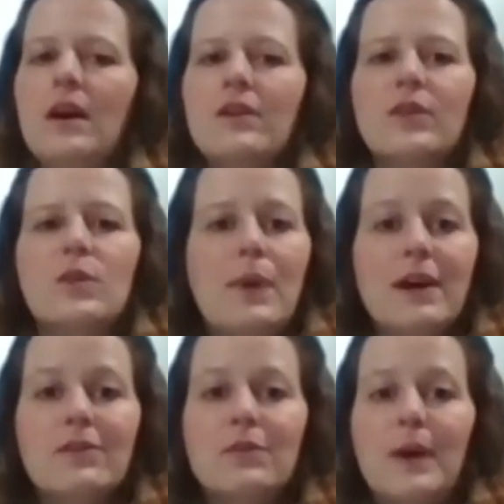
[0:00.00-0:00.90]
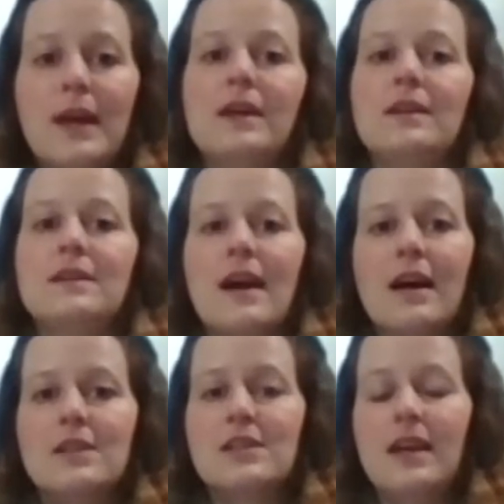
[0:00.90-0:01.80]
So the best way to
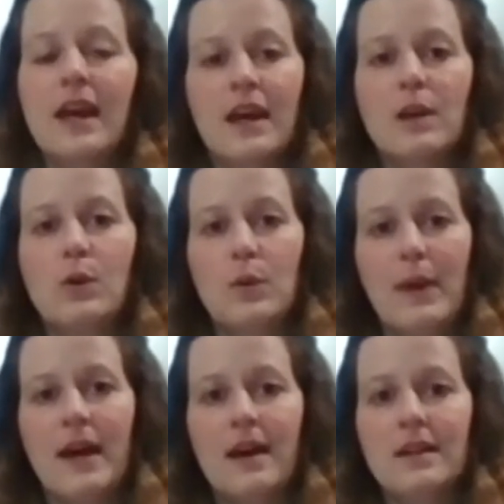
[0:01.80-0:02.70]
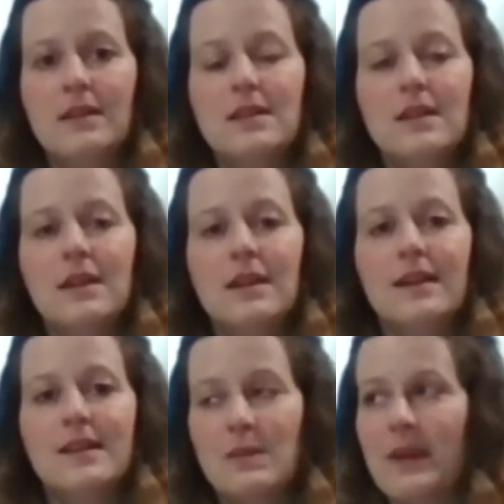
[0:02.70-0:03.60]
actually air your bed,
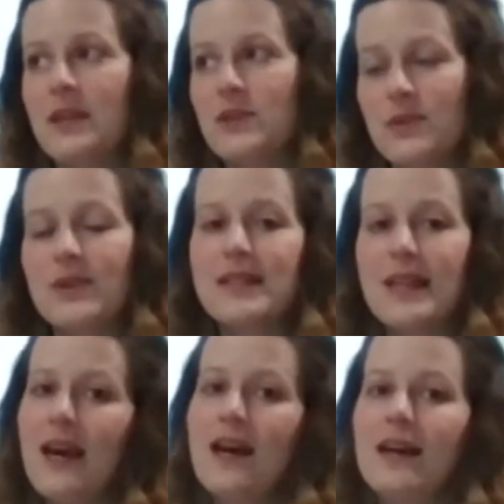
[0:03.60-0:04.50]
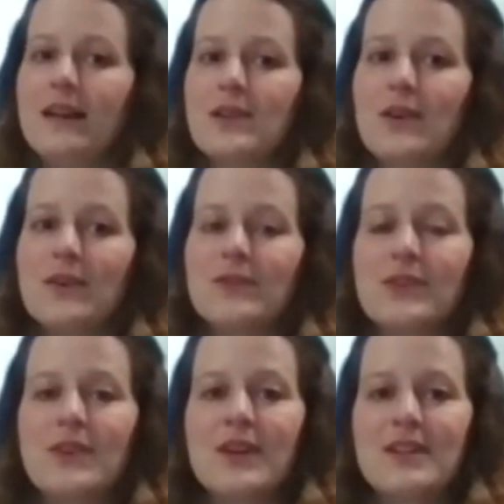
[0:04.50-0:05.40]
to make sure it's aired after a
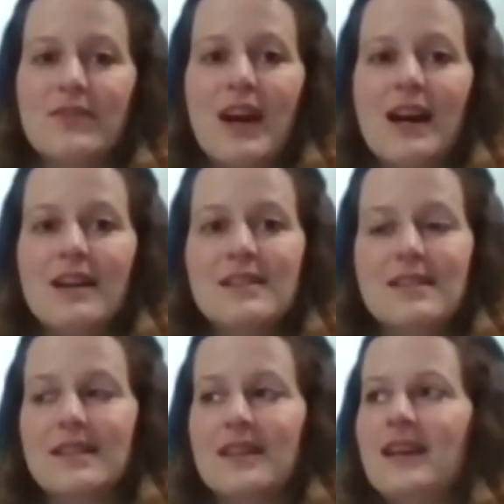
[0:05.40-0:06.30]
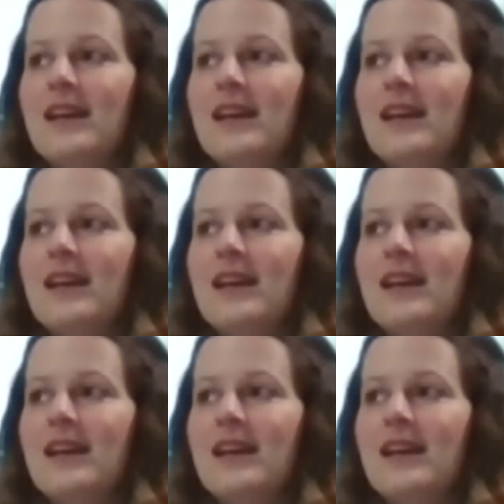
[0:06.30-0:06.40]
night's rest,